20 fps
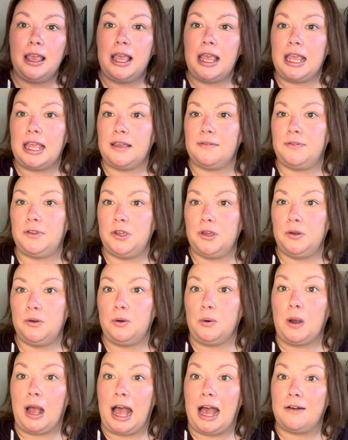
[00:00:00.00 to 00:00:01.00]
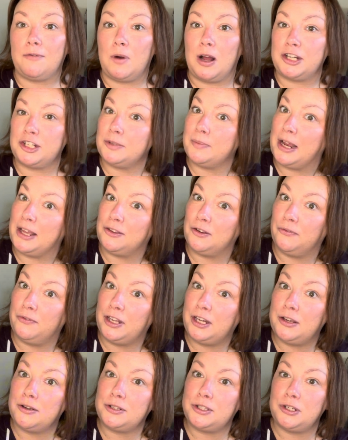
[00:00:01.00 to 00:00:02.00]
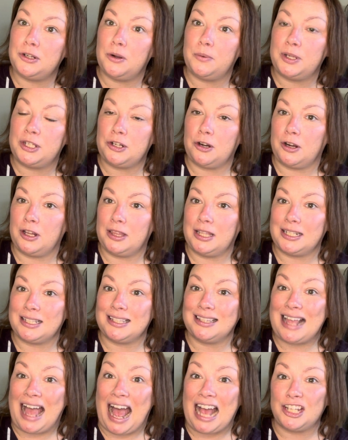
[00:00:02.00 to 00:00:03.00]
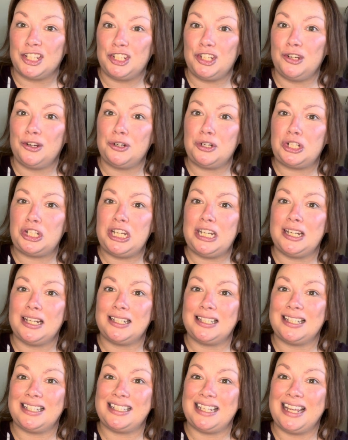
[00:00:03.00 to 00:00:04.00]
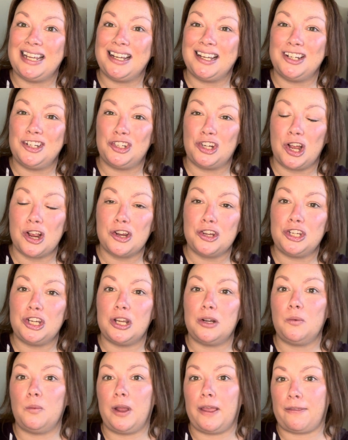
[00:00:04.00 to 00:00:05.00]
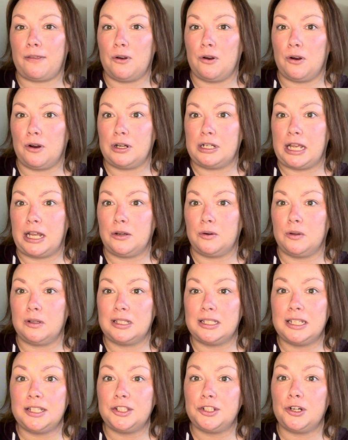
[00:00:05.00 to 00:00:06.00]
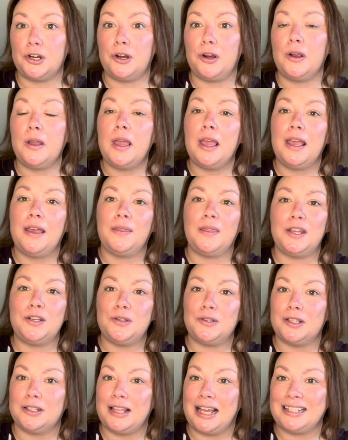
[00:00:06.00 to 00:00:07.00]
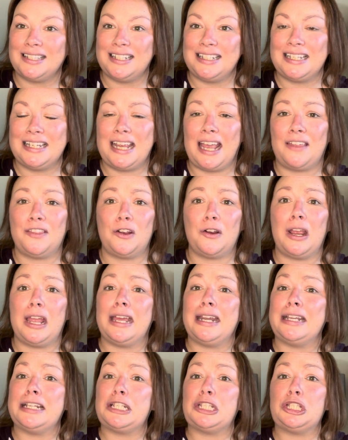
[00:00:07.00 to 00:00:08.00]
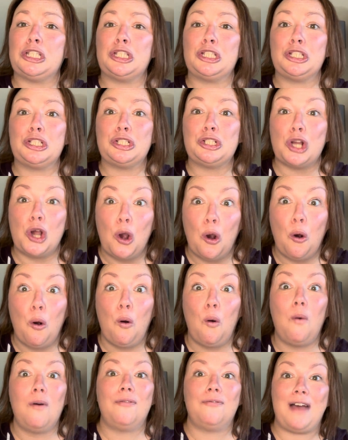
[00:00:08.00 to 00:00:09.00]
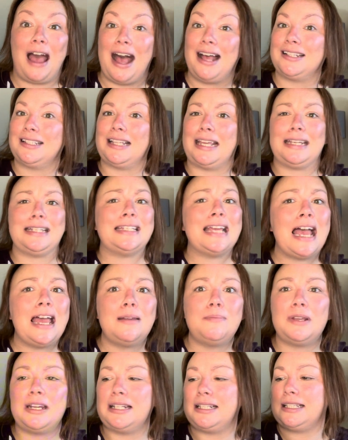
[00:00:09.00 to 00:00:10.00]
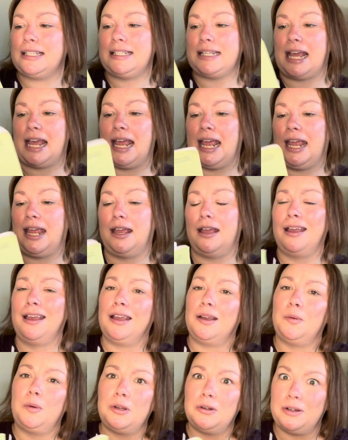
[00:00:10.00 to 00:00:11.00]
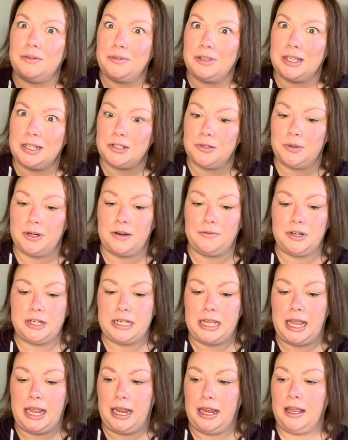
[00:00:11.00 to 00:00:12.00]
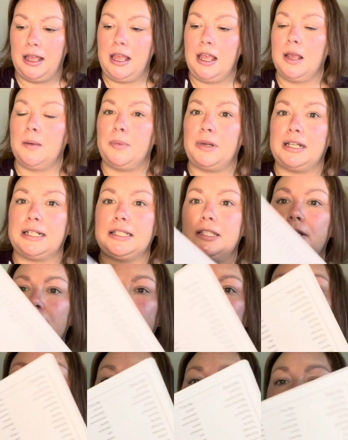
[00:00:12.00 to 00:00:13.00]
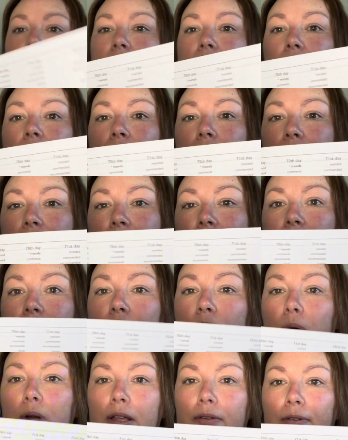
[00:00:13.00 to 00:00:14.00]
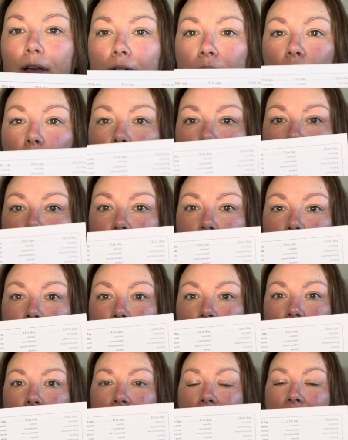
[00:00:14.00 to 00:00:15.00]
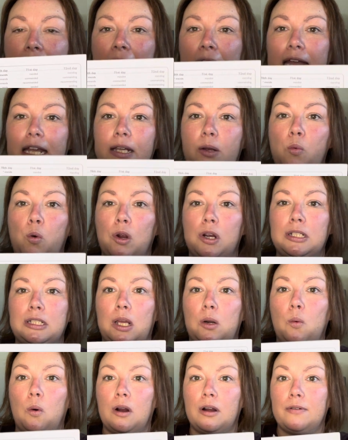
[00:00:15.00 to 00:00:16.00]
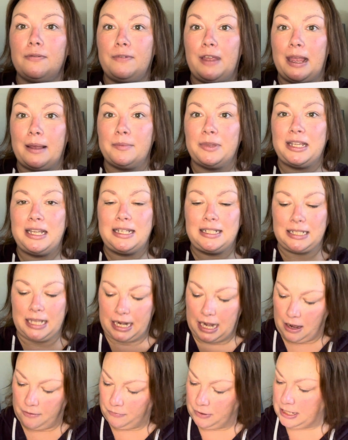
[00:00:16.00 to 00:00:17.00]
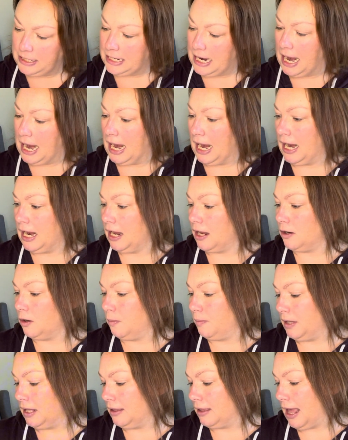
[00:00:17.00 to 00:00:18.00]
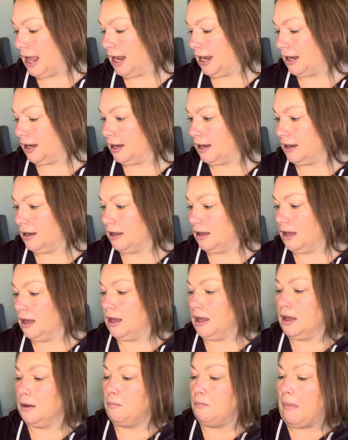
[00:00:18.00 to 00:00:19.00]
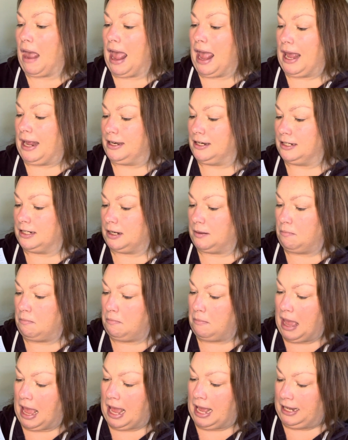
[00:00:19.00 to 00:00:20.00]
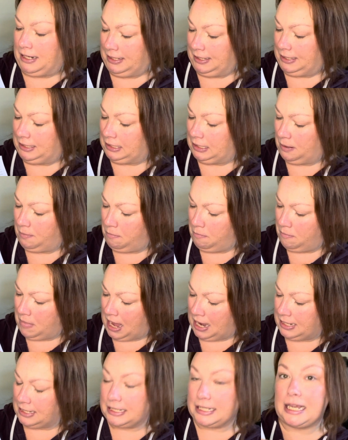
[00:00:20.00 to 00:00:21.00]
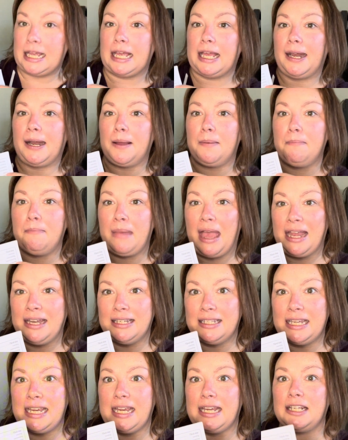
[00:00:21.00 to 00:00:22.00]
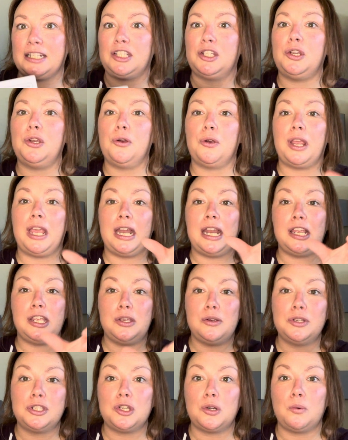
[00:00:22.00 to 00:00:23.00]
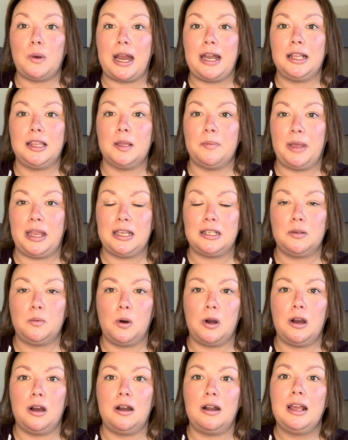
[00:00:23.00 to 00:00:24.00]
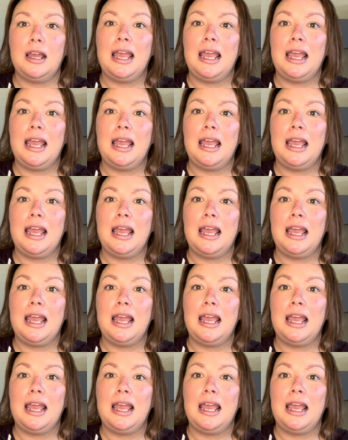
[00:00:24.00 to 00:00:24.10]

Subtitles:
If you have watched my other videos, we started this last year, and she does this in conjunction with her 10-year-old sister. They do the lesson together. It is so fast, like 10 minutes a day. We don't even get to it every day, but it's literally just a list of 25 words, and it works on word families. And every day it'll be like mend, mends, mended, mending. So you're getting used to writing the base word